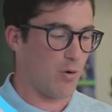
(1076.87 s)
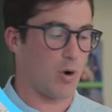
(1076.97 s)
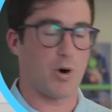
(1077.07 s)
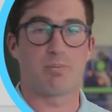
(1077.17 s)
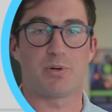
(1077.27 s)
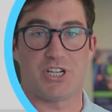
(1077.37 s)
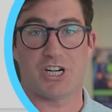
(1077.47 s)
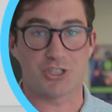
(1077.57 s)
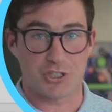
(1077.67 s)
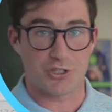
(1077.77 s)
for
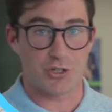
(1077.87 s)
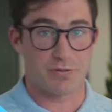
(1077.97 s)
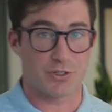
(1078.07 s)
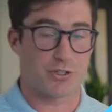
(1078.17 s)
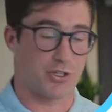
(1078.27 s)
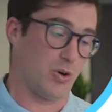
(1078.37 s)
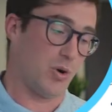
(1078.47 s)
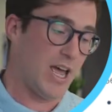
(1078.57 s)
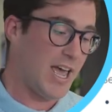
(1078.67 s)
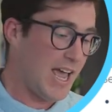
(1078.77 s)
production servers. So
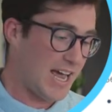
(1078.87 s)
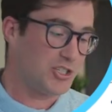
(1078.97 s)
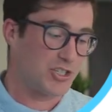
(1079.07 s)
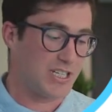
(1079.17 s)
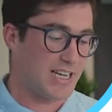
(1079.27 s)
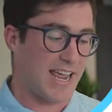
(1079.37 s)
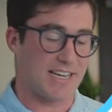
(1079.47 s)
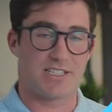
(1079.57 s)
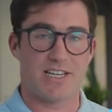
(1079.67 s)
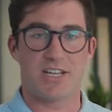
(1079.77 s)
as you see,
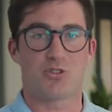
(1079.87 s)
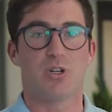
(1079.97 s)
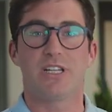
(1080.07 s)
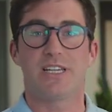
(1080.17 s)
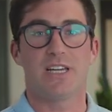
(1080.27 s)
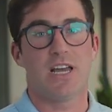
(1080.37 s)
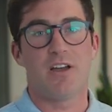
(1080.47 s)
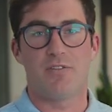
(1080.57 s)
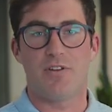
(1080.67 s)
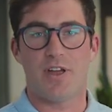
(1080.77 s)
it's really,
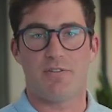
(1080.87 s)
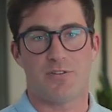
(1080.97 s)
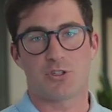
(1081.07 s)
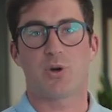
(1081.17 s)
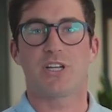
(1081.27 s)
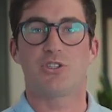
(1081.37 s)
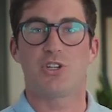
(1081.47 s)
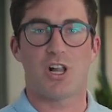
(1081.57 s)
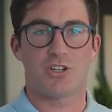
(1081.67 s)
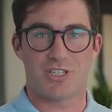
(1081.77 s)
for
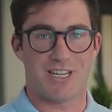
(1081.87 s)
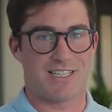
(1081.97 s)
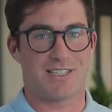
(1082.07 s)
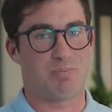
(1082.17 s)
$22, it's